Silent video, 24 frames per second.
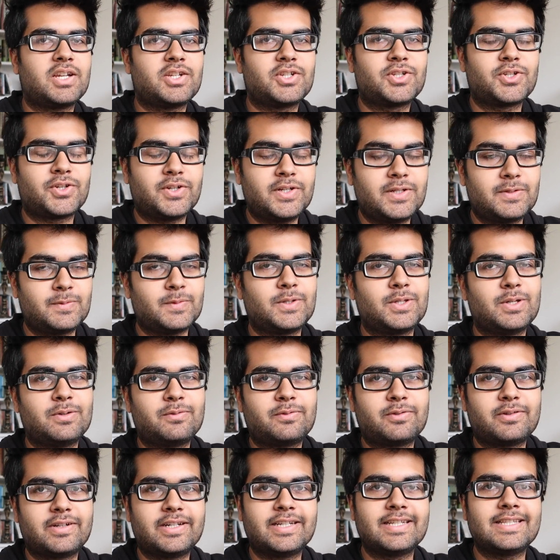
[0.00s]
share it with
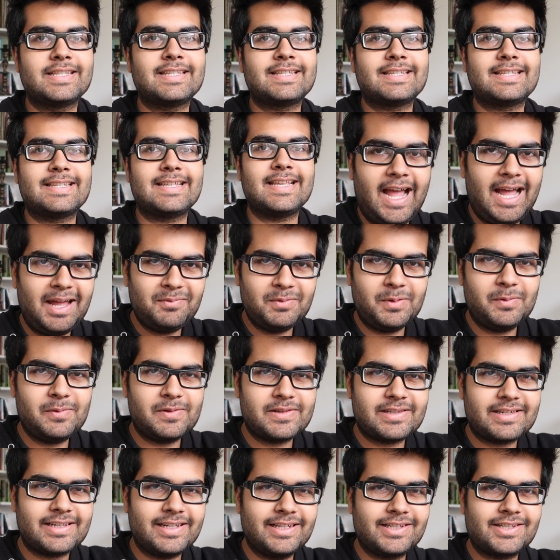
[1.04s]
your friends, and we
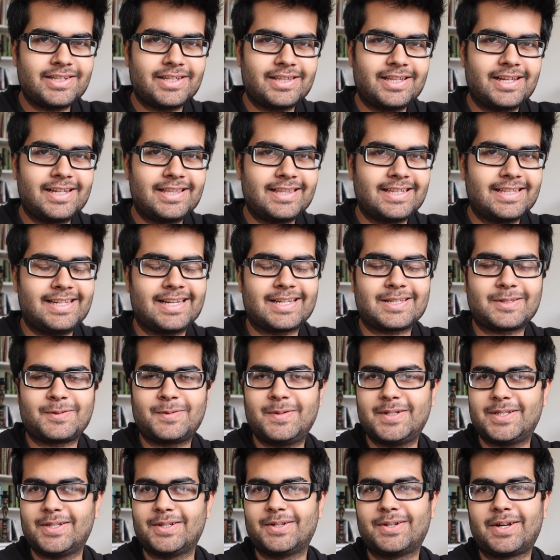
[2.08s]
will see each other in the next
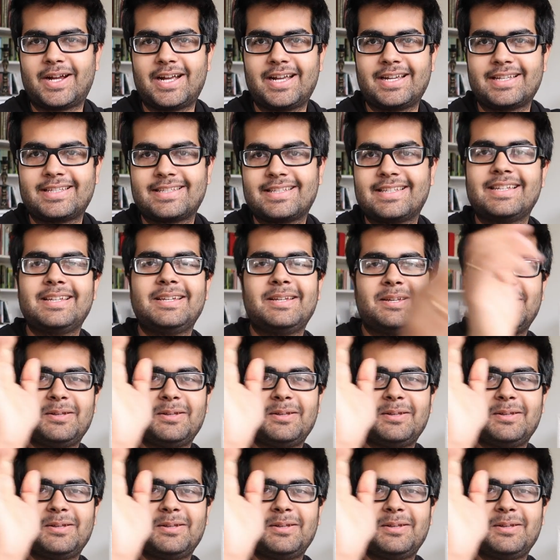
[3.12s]
video, guys.